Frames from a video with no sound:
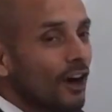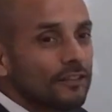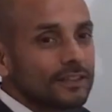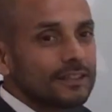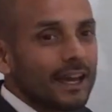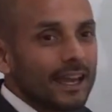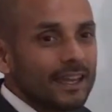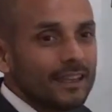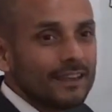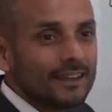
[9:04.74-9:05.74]
after
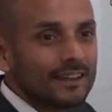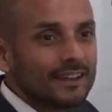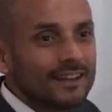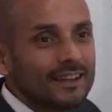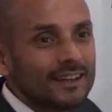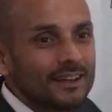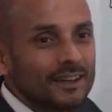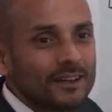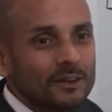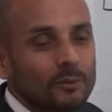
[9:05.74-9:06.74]
day,
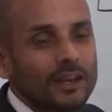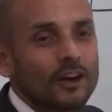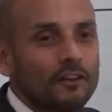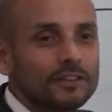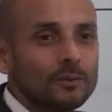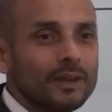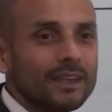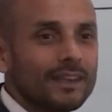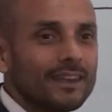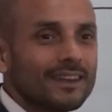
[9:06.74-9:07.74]
week after
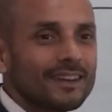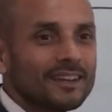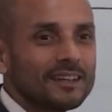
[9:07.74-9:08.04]
week,